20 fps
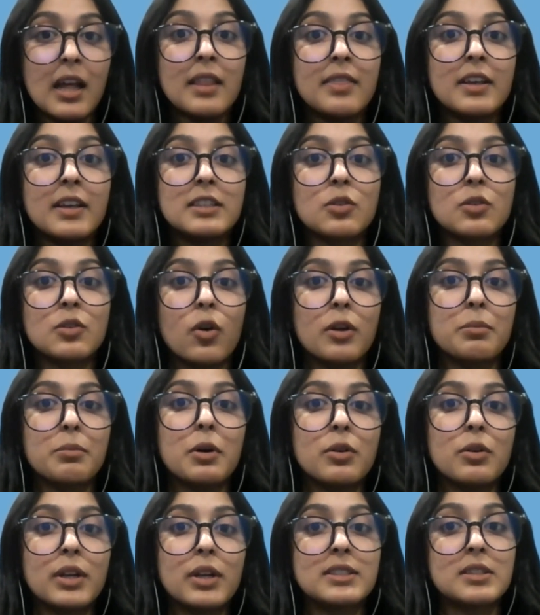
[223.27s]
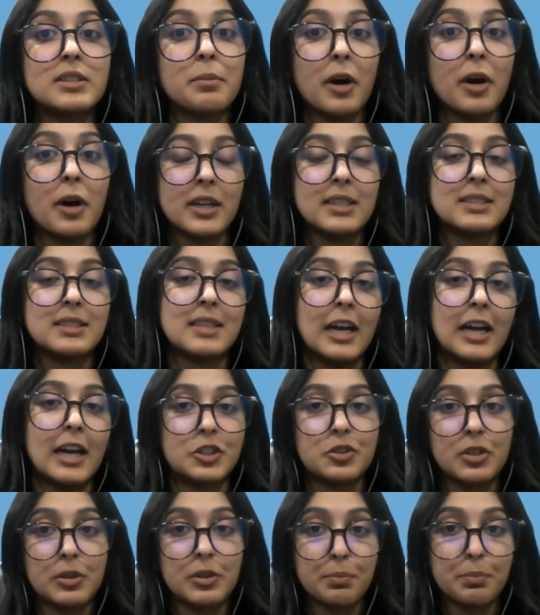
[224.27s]
This hormone is the body's
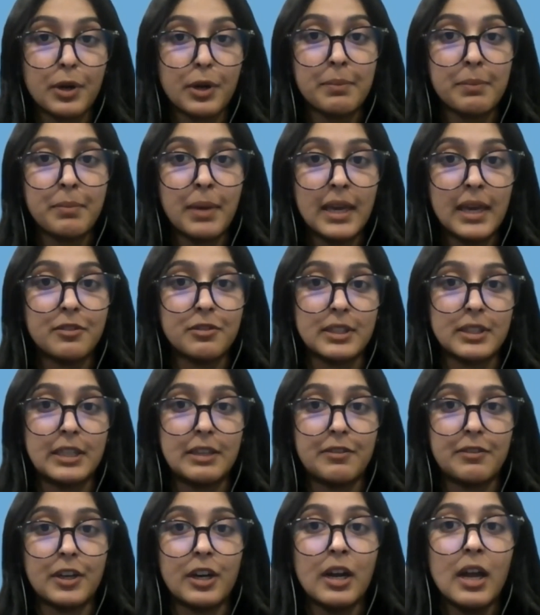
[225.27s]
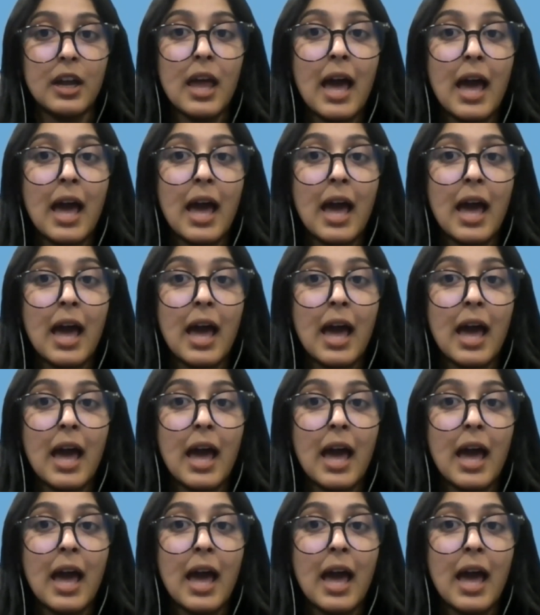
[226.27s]
natural pain reliever,